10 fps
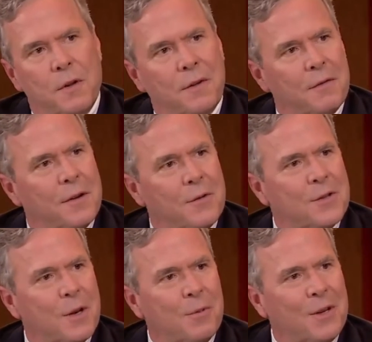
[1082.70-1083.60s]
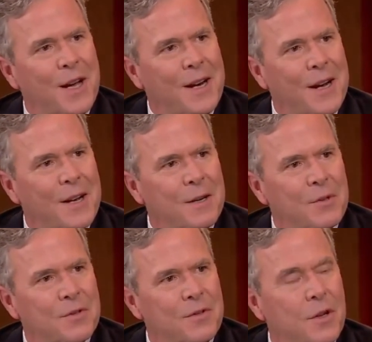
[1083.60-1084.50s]
2,500 separate line
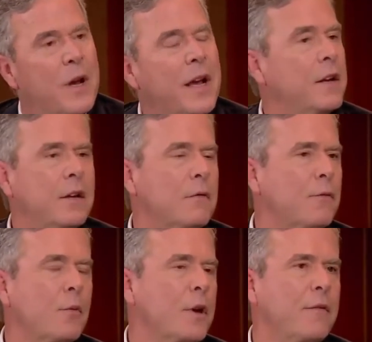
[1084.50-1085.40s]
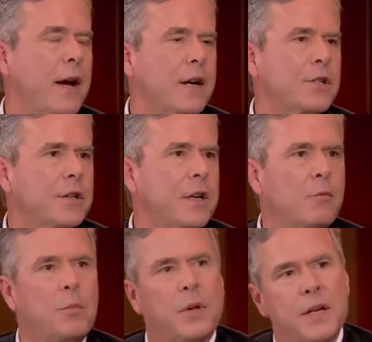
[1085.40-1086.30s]
items. We ended affirmative
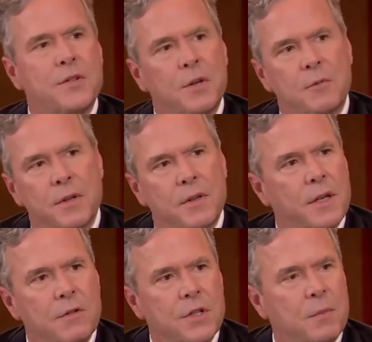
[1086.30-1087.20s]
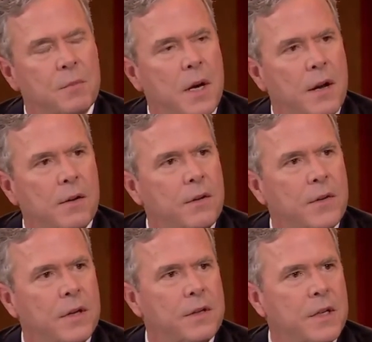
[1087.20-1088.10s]
action and replaced it with a leadership
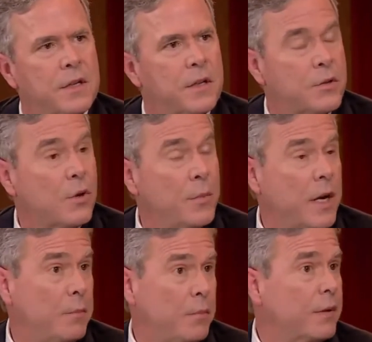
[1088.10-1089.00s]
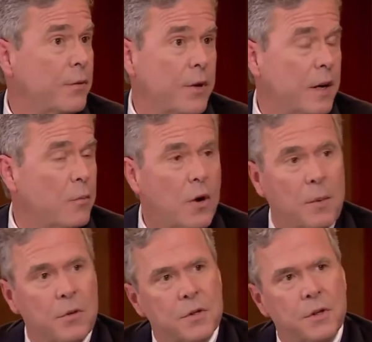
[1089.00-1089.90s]
model that didn't discriminate but created
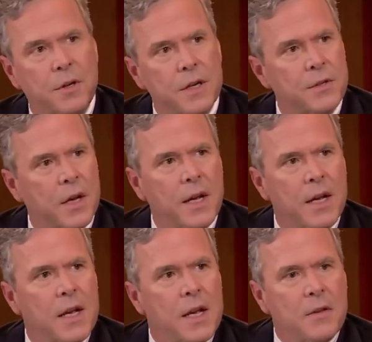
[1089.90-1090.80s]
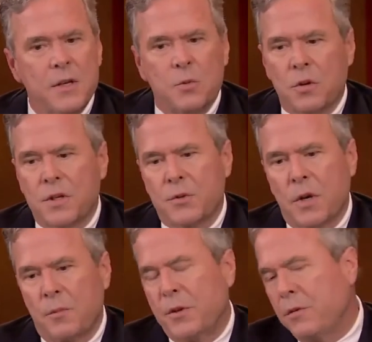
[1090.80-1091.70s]
more opportunities. These were
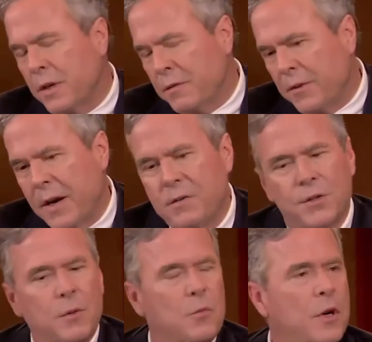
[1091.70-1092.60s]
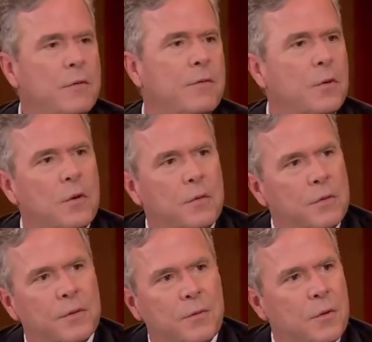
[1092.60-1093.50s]
you can fire someone
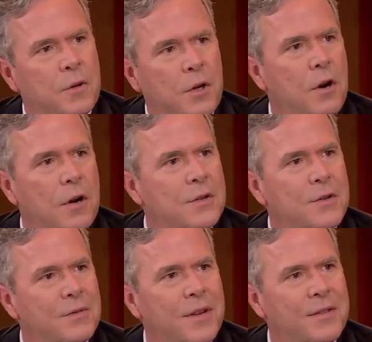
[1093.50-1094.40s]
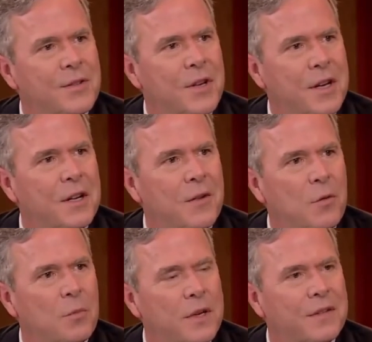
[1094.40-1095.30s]
for a cause in state
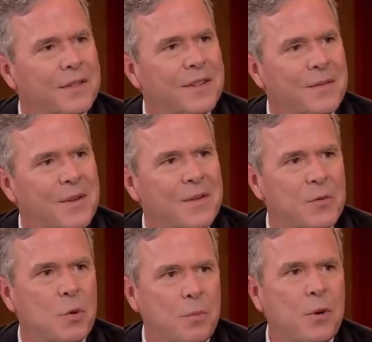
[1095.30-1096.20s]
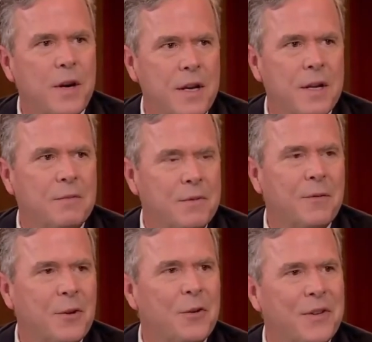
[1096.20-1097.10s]
government. These were pretty
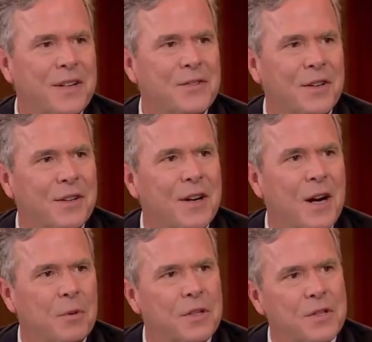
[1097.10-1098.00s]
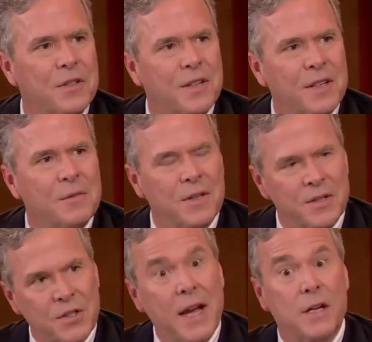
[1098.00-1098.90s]
difficult things to accomplish. And
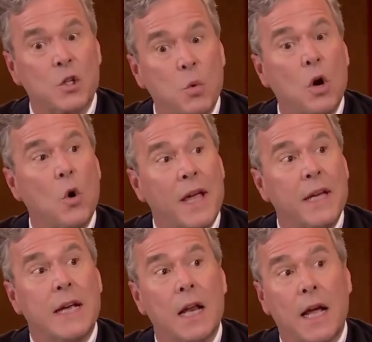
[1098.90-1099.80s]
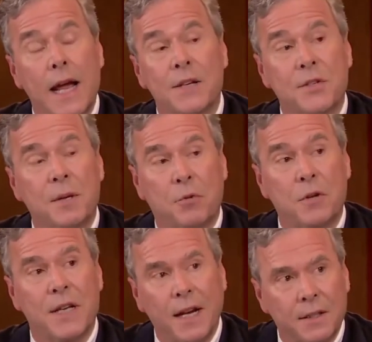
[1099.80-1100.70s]
the status quo in Tallahassee
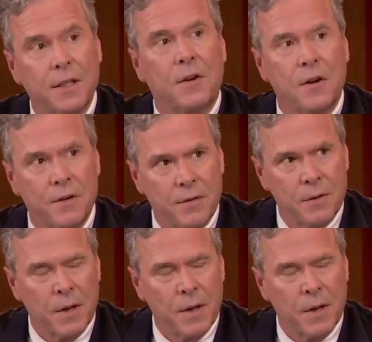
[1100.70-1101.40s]
protected all of